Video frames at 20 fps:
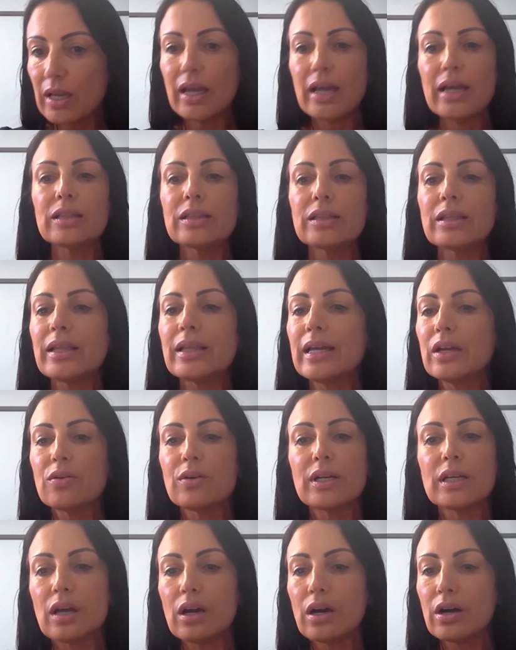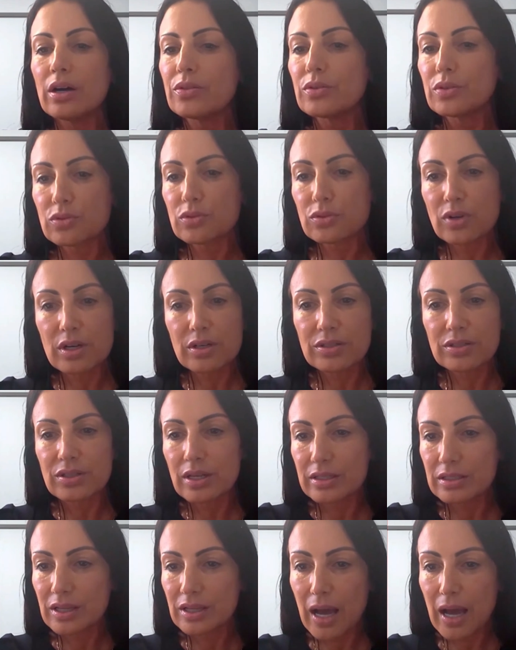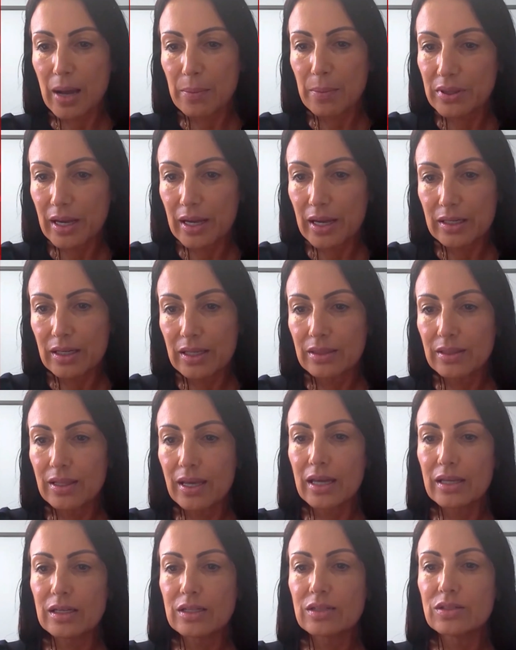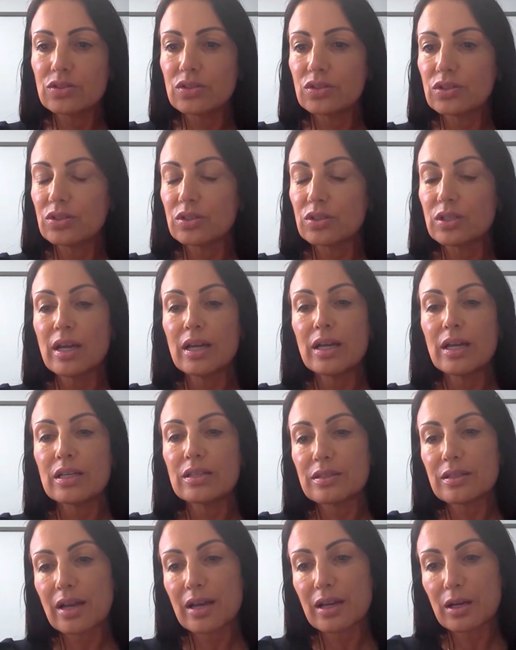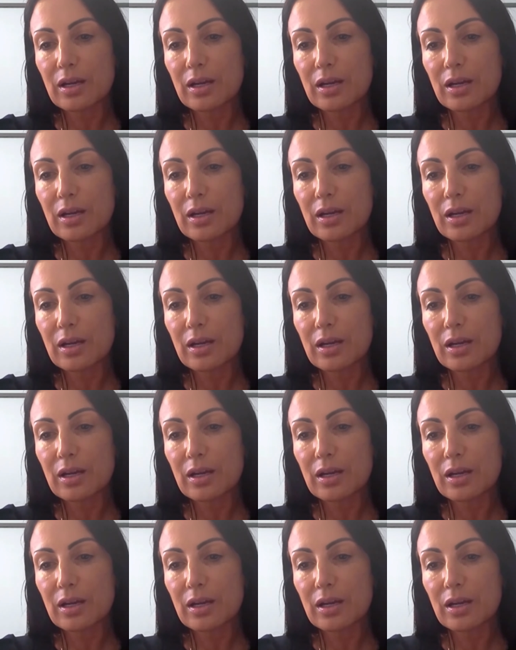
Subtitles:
and layering other drugs on top of that. And that is just, it's not